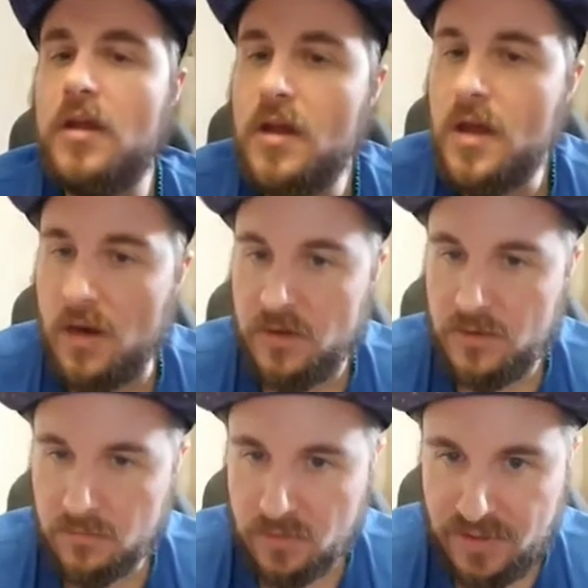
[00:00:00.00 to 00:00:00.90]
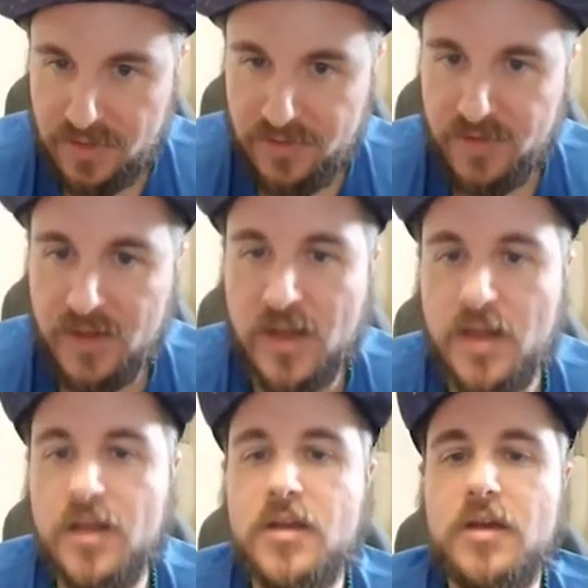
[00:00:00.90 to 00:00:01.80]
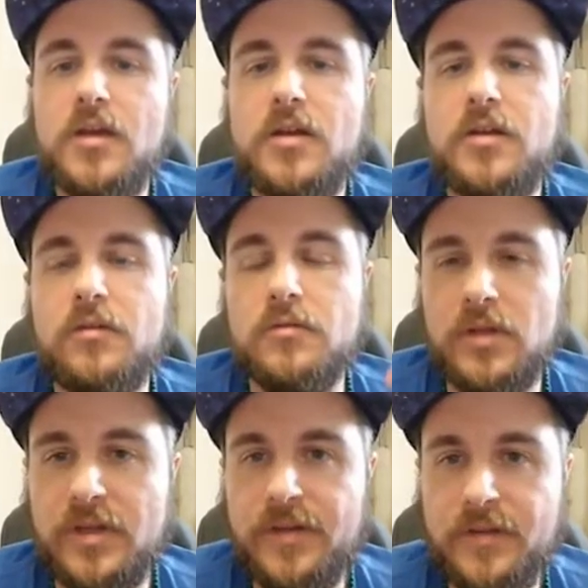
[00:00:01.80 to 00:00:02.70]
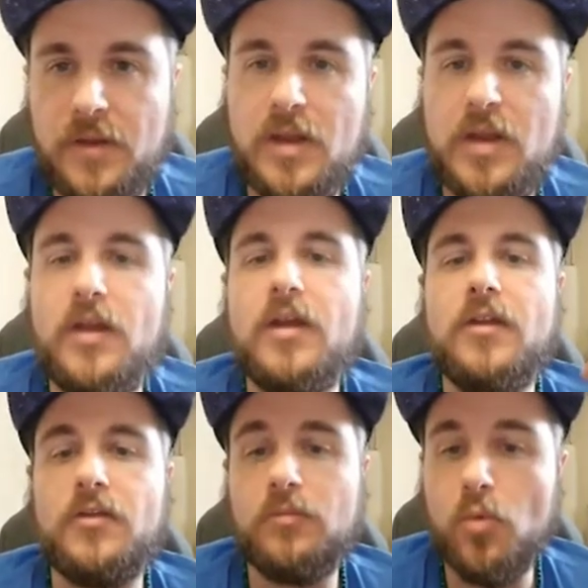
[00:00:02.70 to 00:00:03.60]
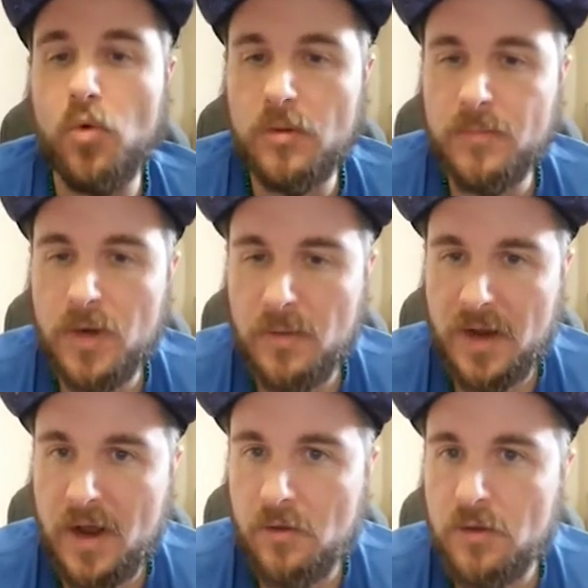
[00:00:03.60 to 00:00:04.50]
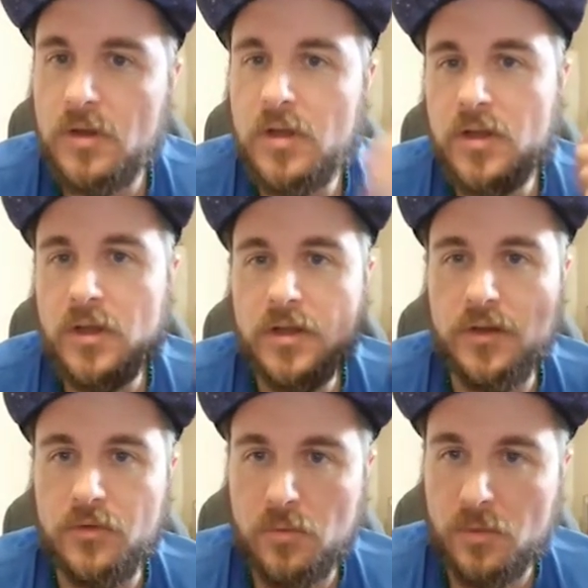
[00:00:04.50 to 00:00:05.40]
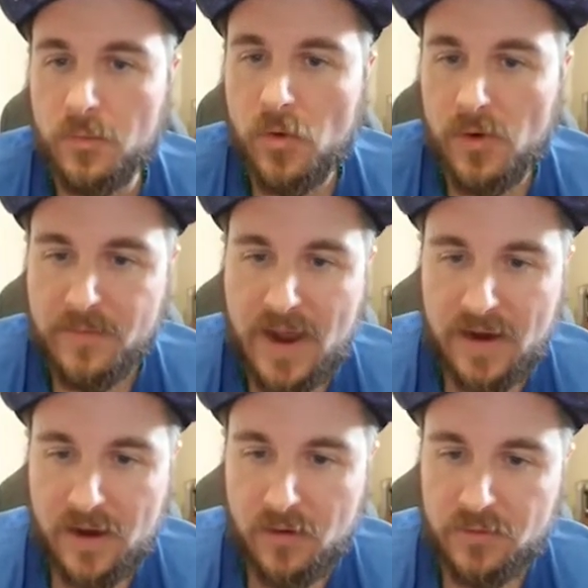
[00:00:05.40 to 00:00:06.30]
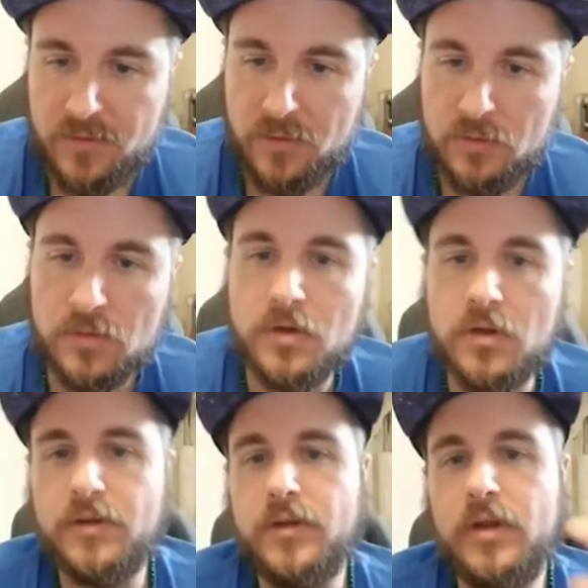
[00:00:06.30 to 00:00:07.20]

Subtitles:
And you're releasing it. You're releasing it. It's warm coming out. It's warm going back out into the world.